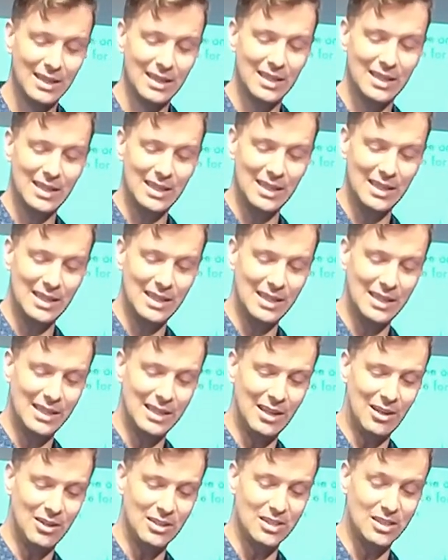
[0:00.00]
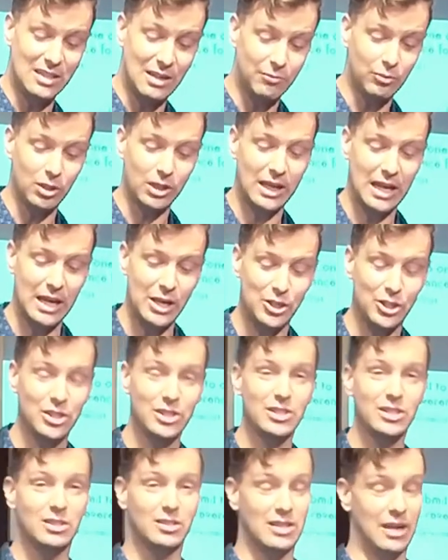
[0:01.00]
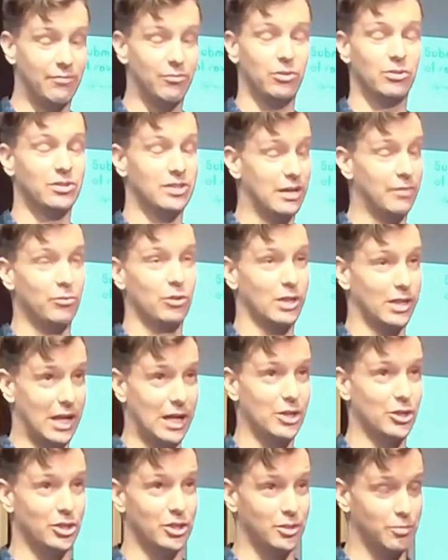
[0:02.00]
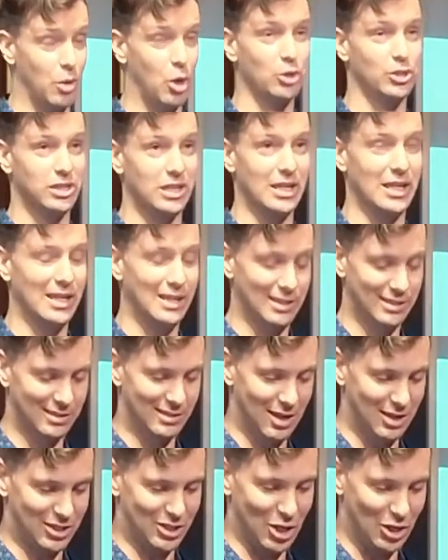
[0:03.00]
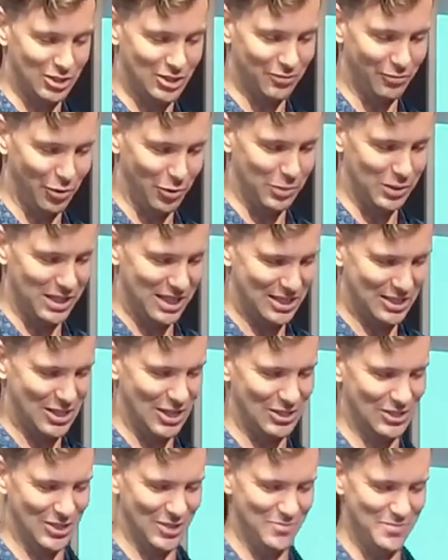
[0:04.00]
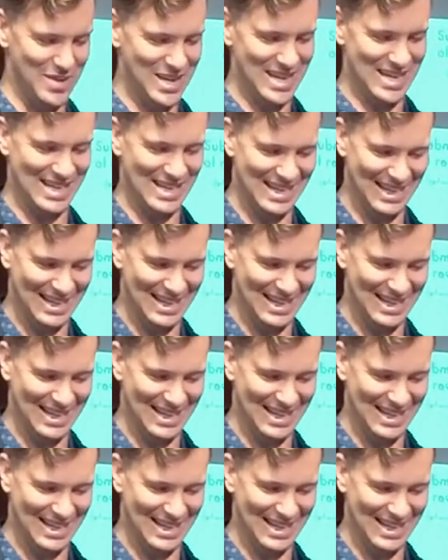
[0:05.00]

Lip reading: He, on several occasions, mostly verbally assaulted me.